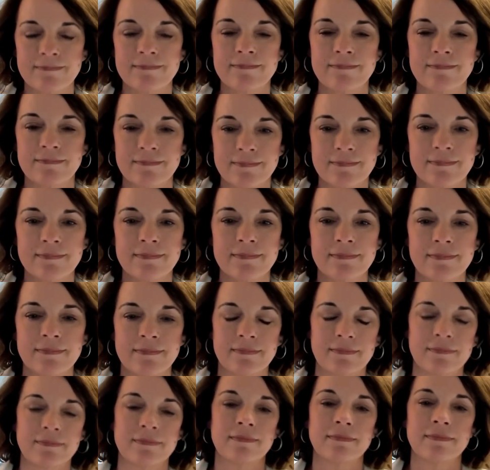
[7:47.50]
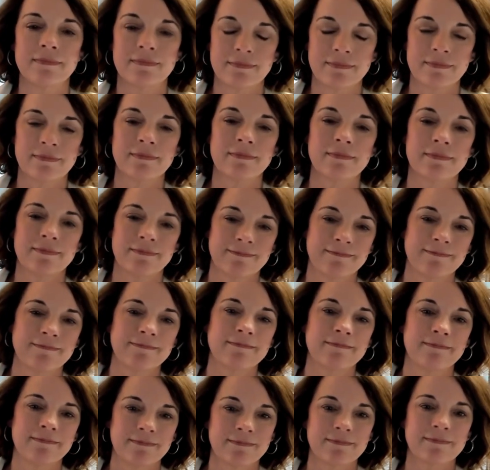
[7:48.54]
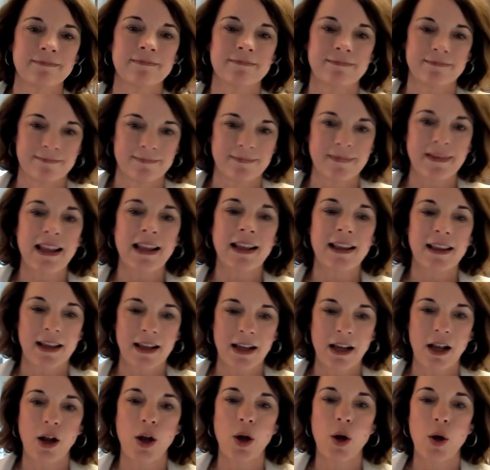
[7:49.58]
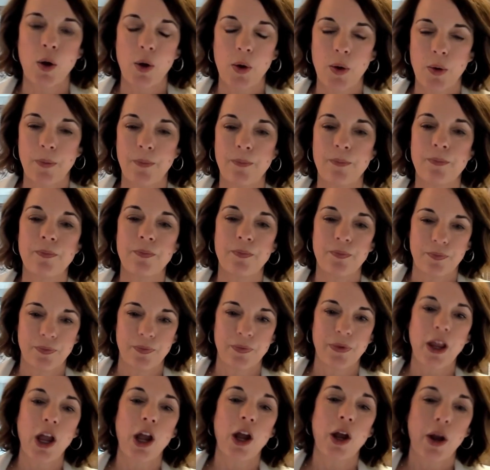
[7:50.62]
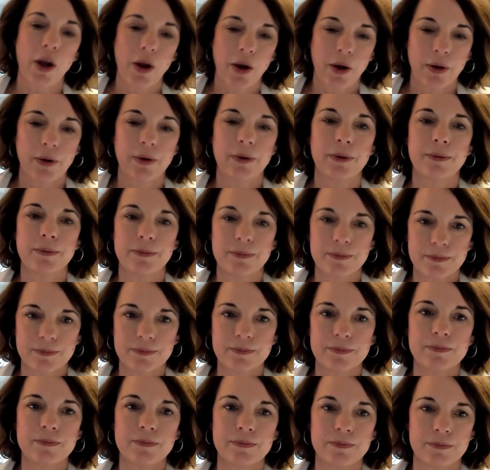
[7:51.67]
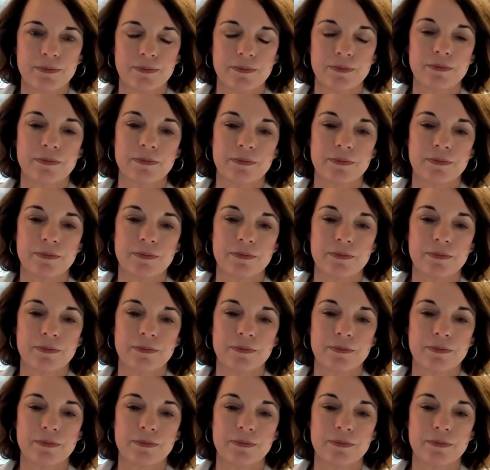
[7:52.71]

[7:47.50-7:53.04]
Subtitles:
to knock on doors and stand in lines, the data queue, as it were. As an industry veteran,